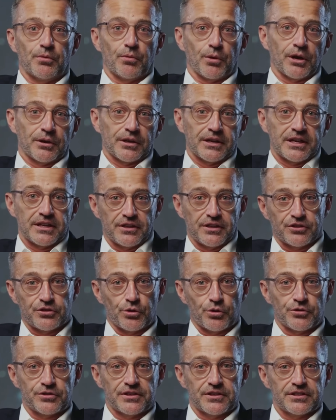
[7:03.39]
Quality
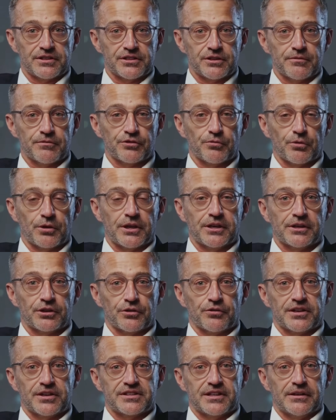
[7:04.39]
control systems will
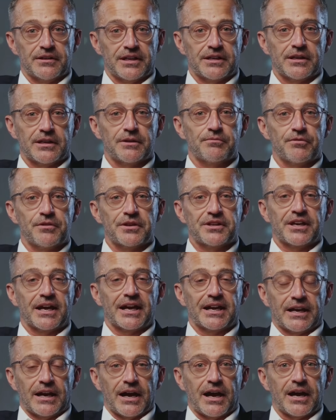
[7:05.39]
increasingly leverage
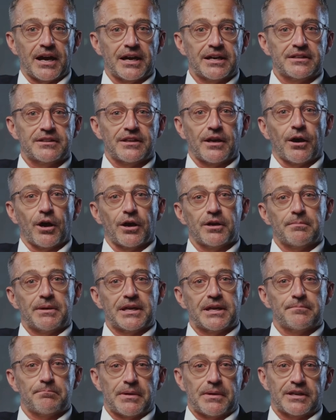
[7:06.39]
AI to
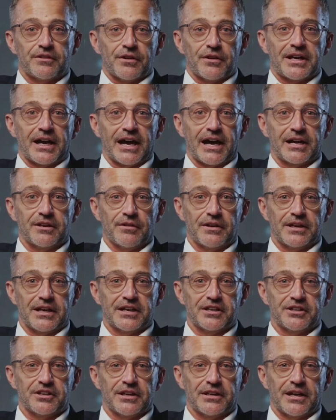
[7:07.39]
automate metric
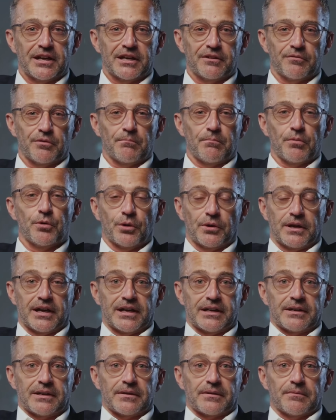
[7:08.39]
aggregation and
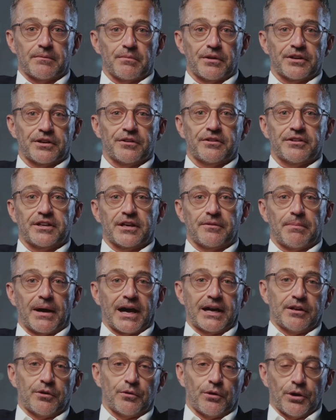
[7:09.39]
reporting, reducing
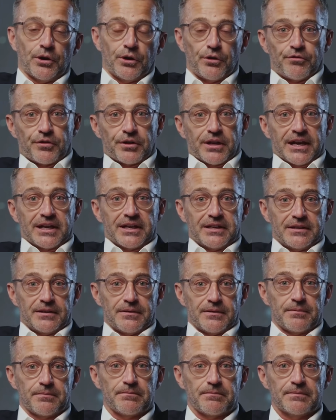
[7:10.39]
manual overhead.
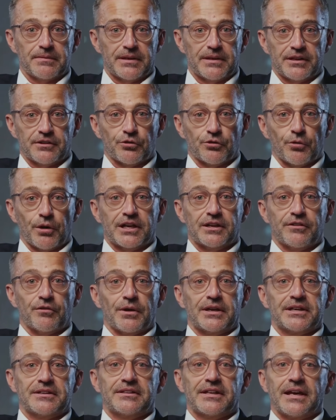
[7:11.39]
In
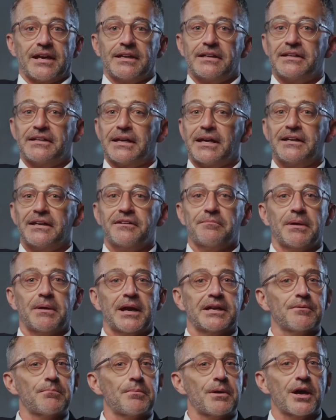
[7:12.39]
2026,
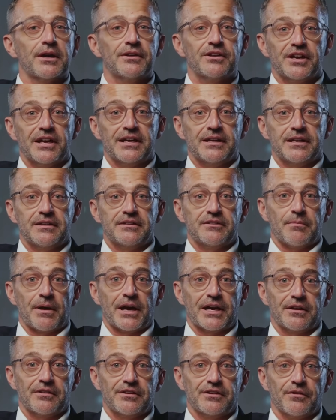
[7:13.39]
expect
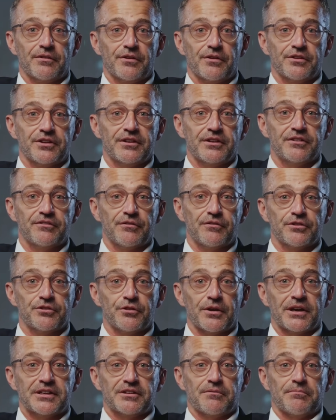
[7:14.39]
blockchain-inspired solutions for
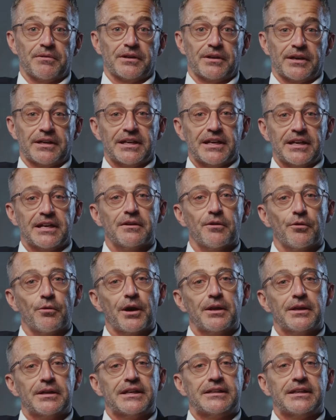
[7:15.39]
traceability in
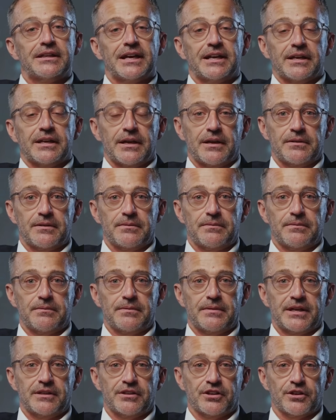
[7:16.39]
quality data,
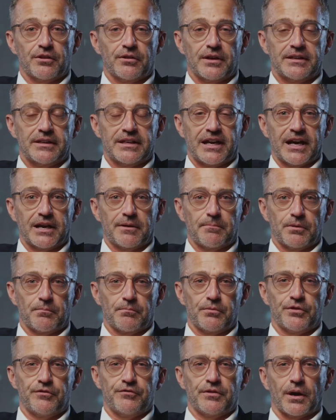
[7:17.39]
ensuring
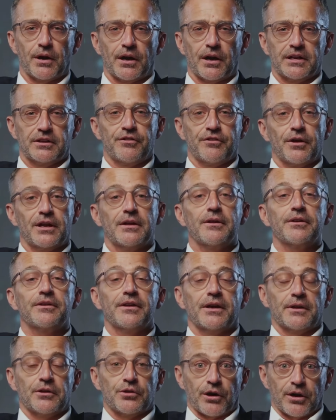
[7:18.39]
tamper-proof audit trails
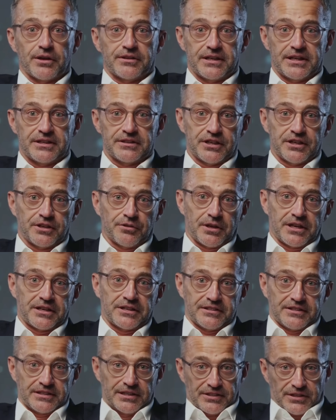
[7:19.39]
across
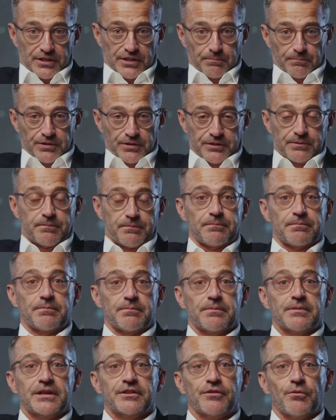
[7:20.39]
integrated systems.
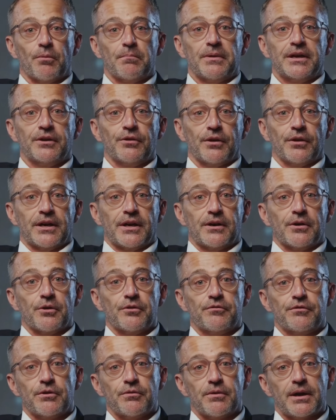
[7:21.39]
This will be
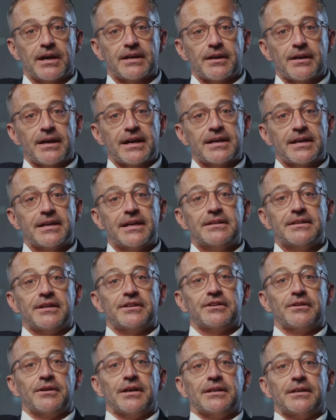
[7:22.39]
critical for regulated
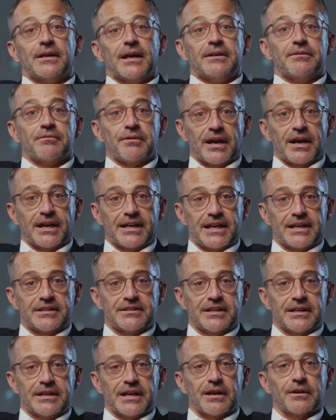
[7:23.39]
industries like
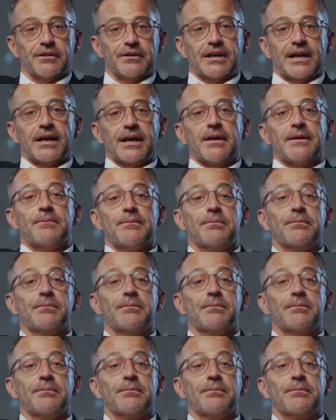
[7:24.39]
finance and healthcare.